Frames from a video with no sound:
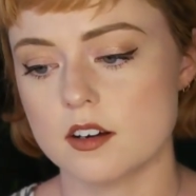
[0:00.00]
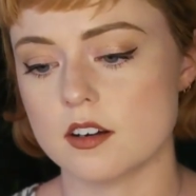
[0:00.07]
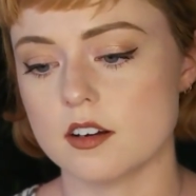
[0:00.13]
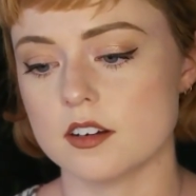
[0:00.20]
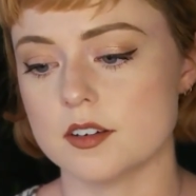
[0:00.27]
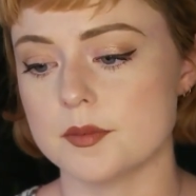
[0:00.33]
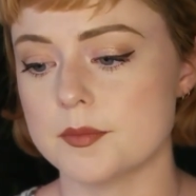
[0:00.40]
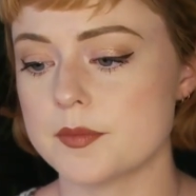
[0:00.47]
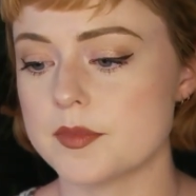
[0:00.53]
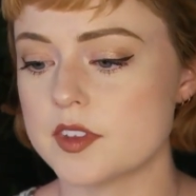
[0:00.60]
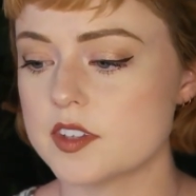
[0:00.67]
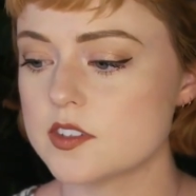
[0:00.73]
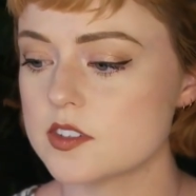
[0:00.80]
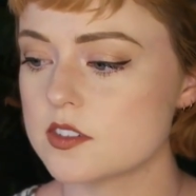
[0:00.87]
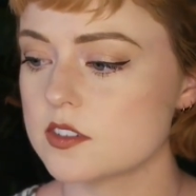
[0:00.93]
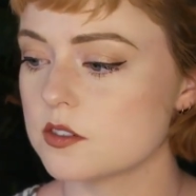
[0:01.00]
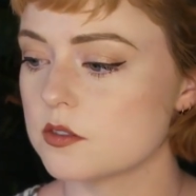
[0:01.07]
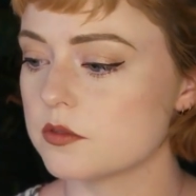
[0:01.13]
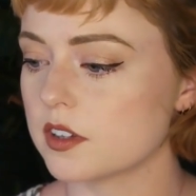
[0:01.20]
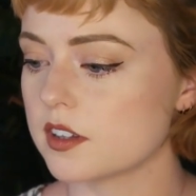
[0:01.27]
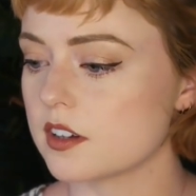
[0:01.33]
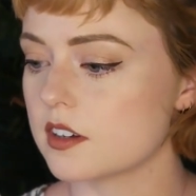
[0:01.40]
Um, this is a
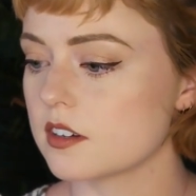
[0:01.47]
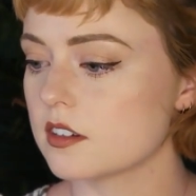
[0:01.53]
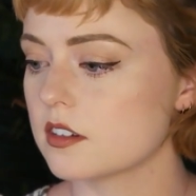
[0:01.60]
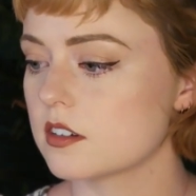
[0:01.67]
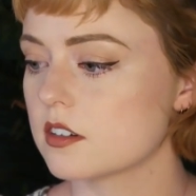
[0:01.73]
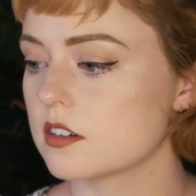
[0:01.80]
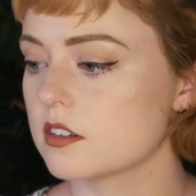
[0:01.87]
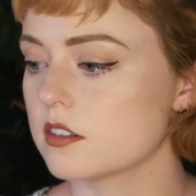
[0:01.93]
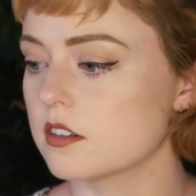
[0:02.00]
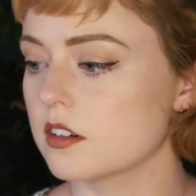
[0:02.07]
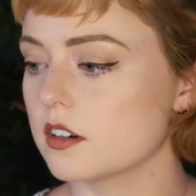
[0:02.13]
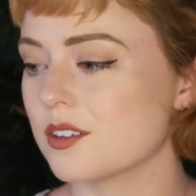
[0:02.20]
novella that,